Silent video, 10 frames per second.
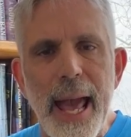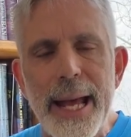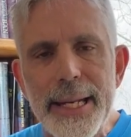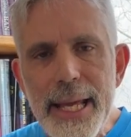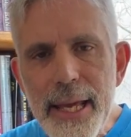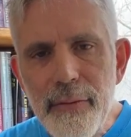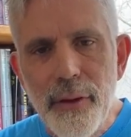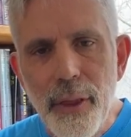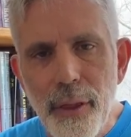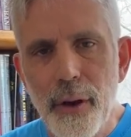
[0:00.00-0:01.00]
And
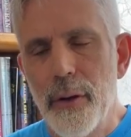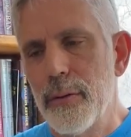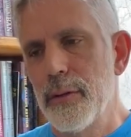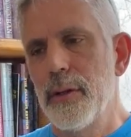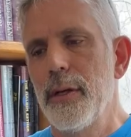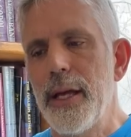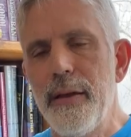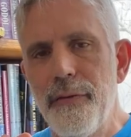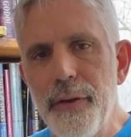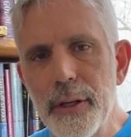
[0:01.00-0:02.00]
even though he
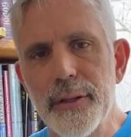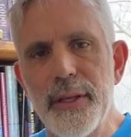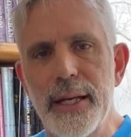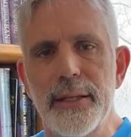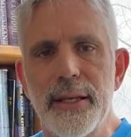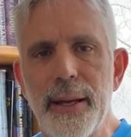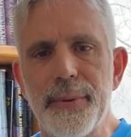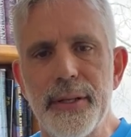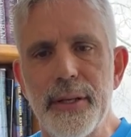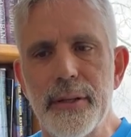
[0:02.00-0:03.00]
feels that
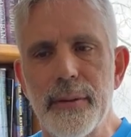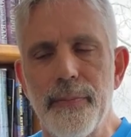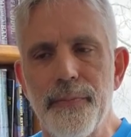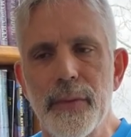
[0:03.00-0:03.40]
skepticism,